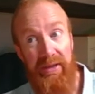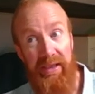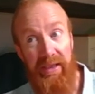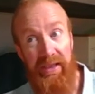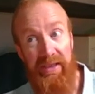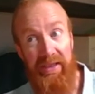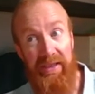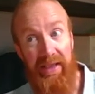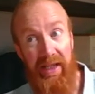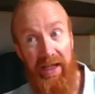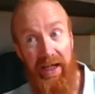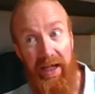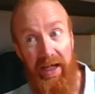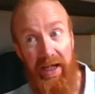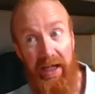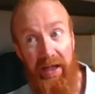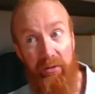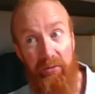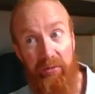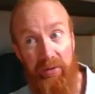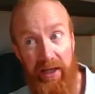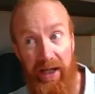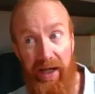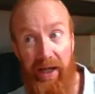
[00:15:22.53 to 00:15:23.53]
is the
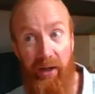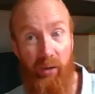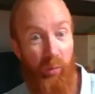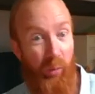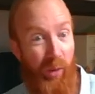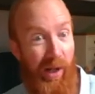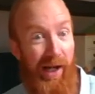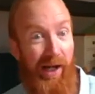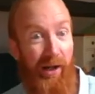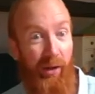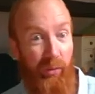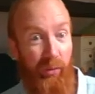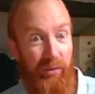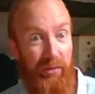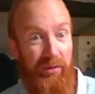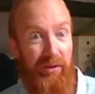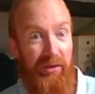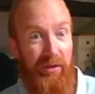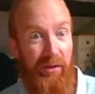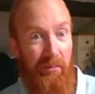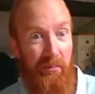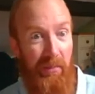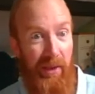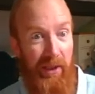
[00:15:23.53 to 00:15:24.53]
How, Now, Wow
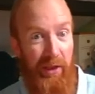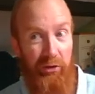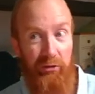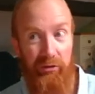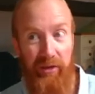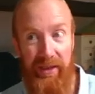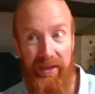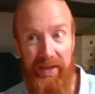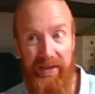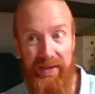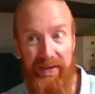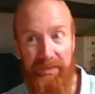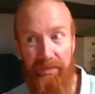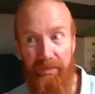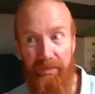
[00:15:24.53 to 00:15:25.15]
matrix.